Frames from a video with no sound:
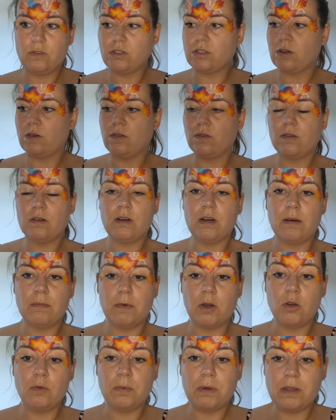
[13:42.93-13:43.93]
So I'm
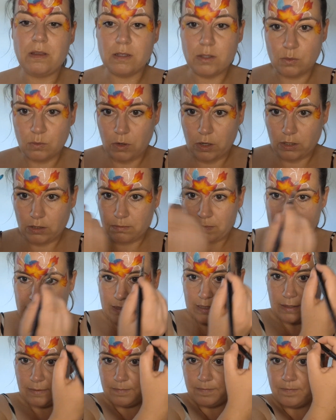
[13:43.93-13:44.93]
hoping this works
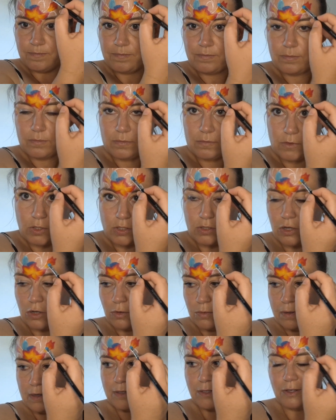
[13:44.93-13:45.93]
better. Just
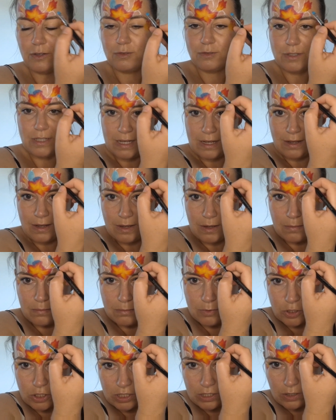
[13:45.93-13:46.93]
hope I don't
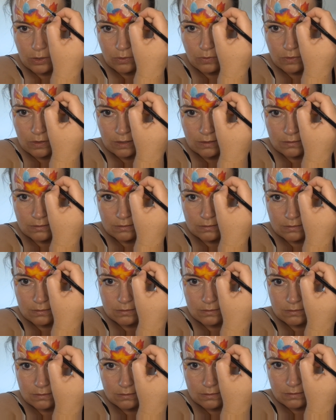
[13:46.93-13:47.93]
push it over.
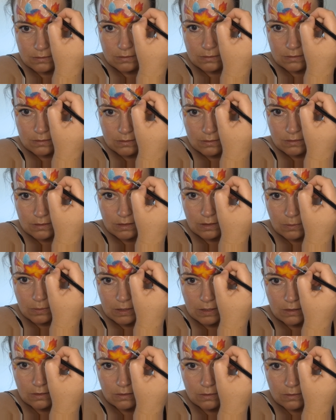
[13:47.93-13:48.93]
There we
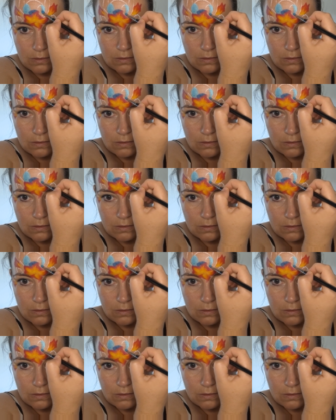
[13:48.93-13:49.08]
go.